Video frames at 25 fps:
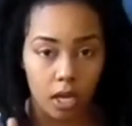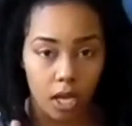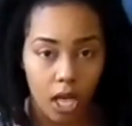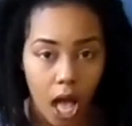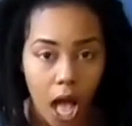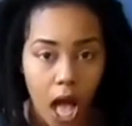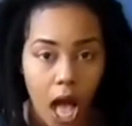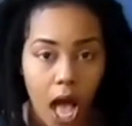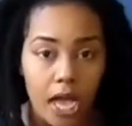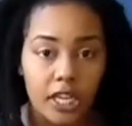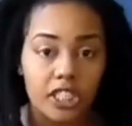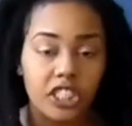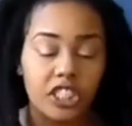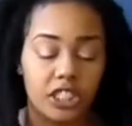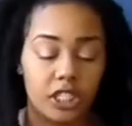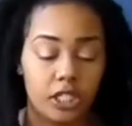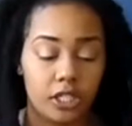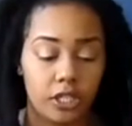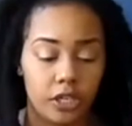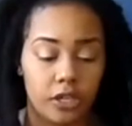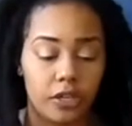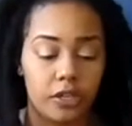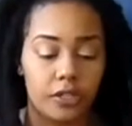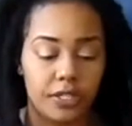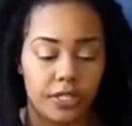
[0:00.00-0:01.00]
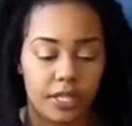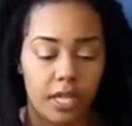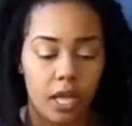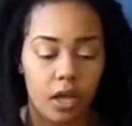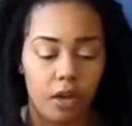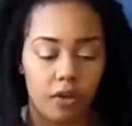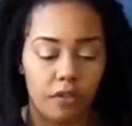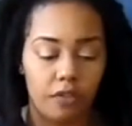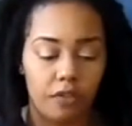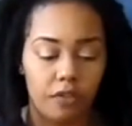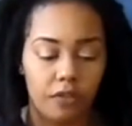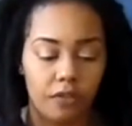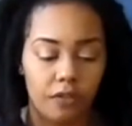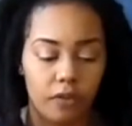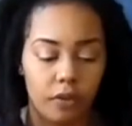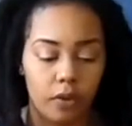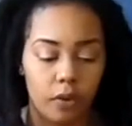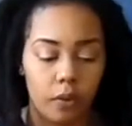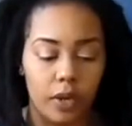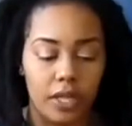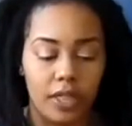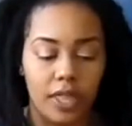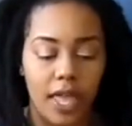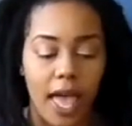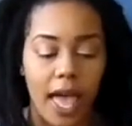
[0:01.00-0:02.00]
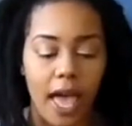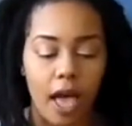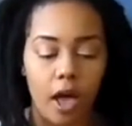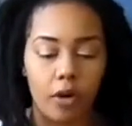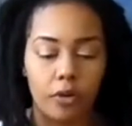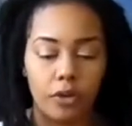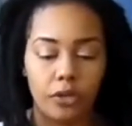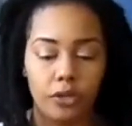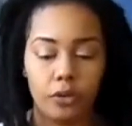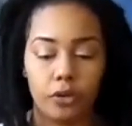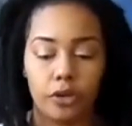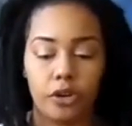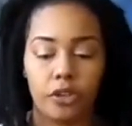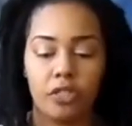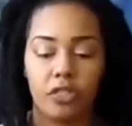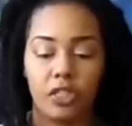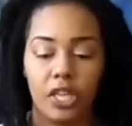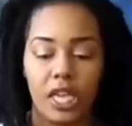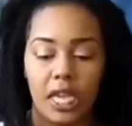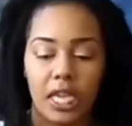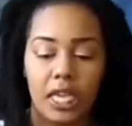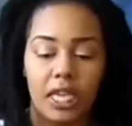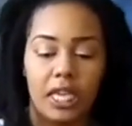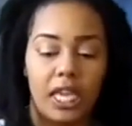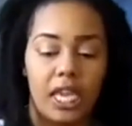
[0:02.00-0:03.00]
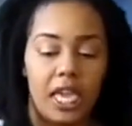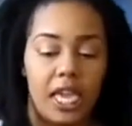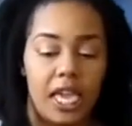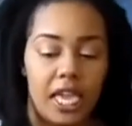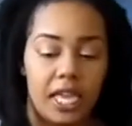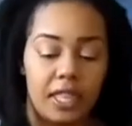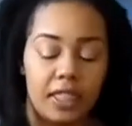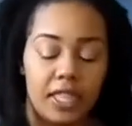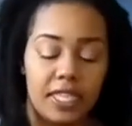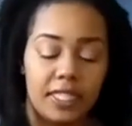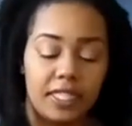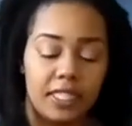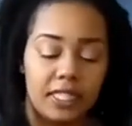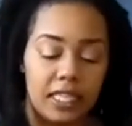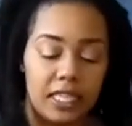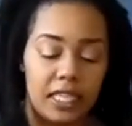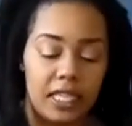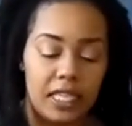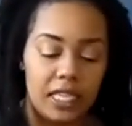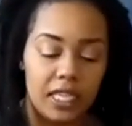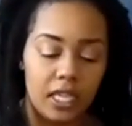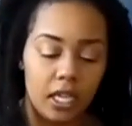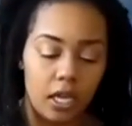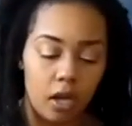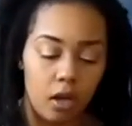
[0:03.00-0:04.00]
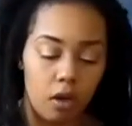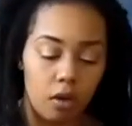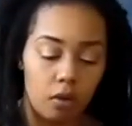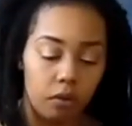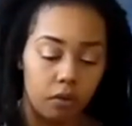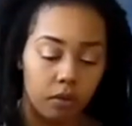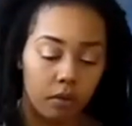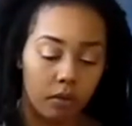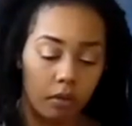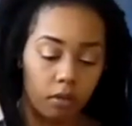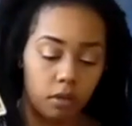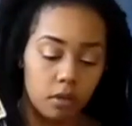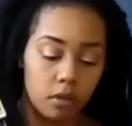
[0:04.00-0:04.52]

Caution yourself with how you're thinking. This ego